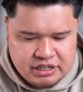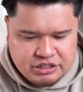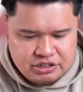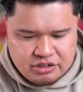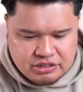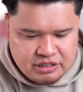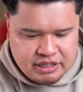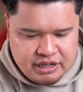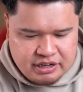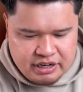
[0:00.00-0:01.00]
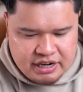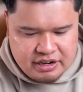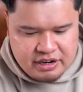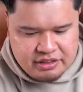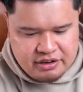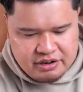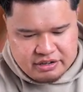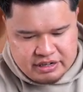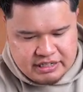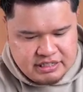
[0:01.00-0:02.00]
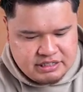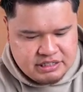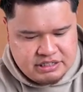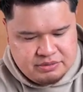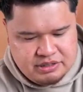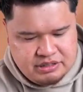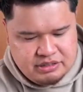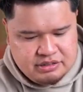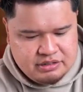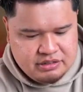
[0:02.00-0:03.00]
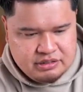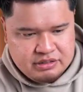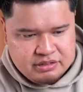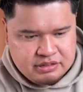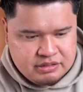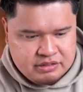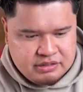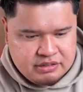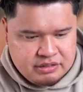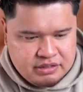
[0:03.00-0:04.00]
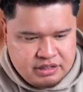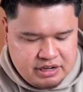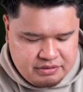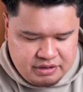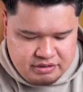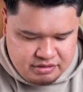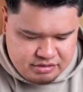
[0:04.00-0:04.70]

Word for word: Charles Leclerc and another 1961. There we go.